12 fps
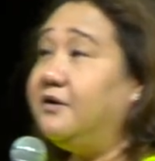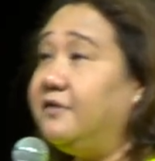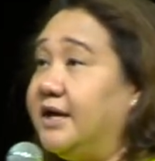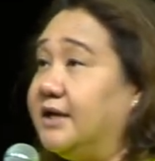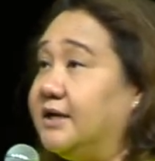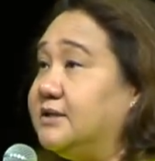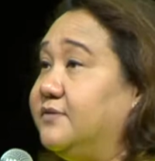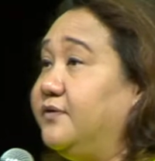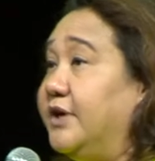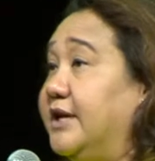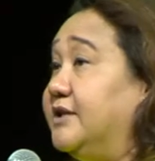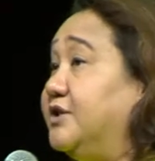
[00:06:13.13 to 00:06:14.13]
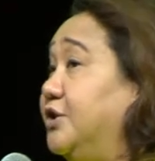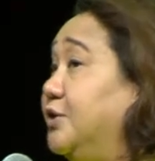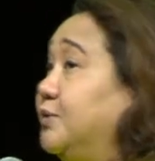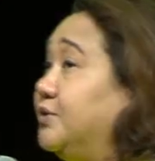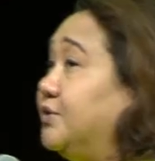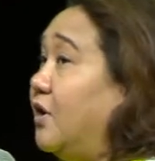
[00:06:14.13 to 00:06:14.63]
lyrics for
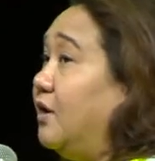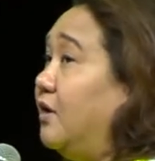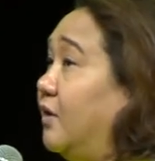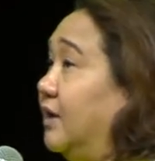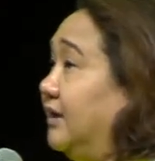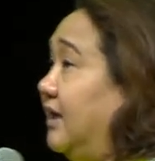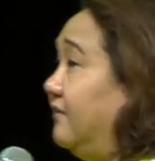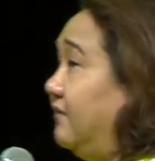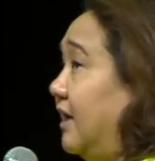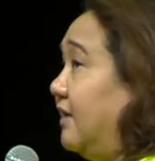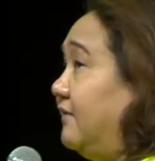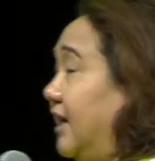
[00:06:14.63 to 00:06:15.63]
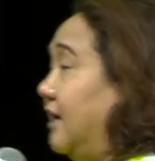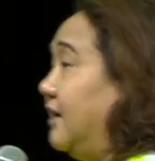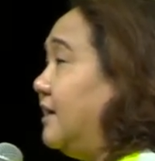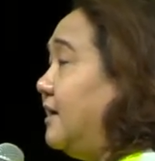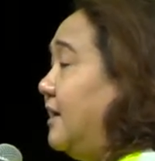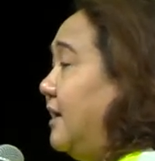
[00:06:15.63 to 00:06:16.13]
his new song called Give
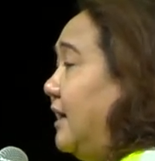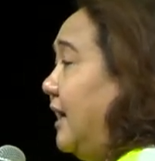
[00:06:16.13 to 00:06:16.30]
Loving,